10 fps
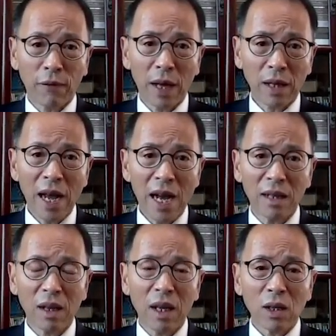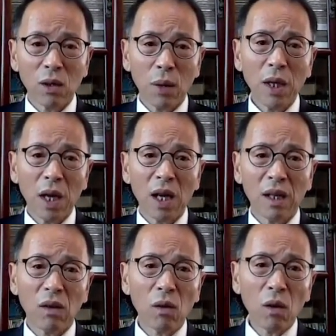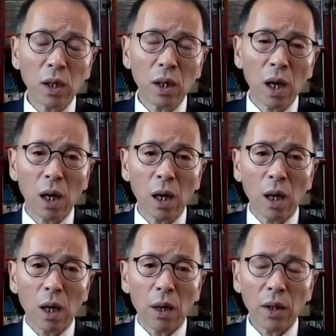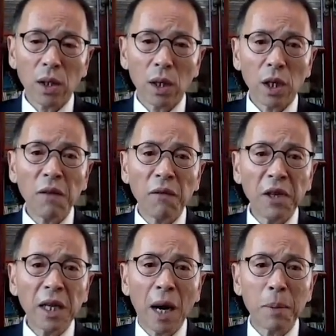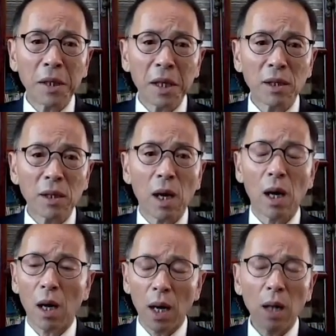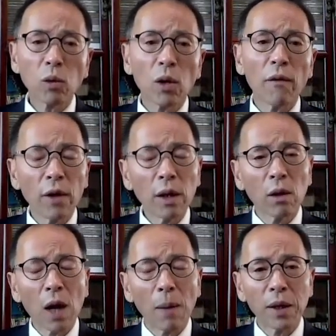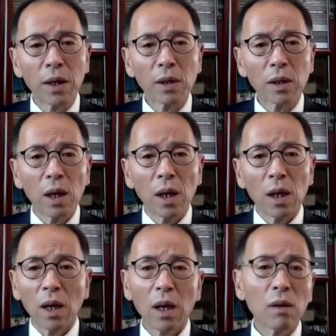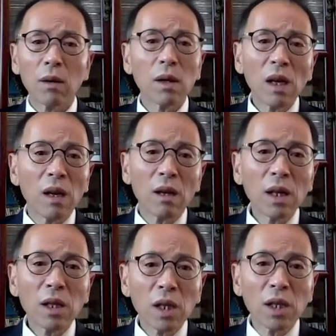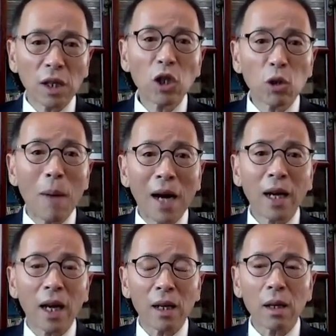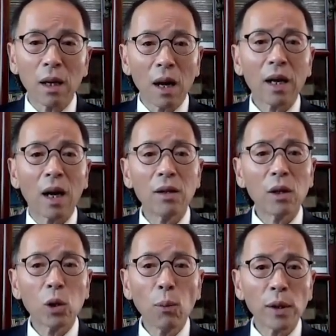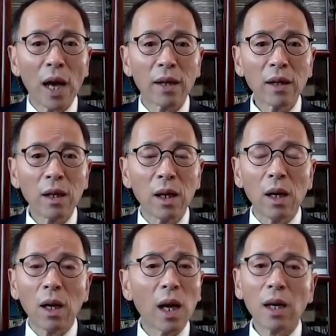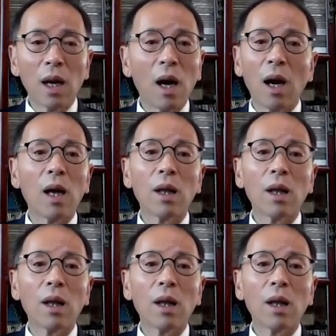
like that. So you look at all these EV companies, electric vehicle companies. This is a niche market, like under 2%. And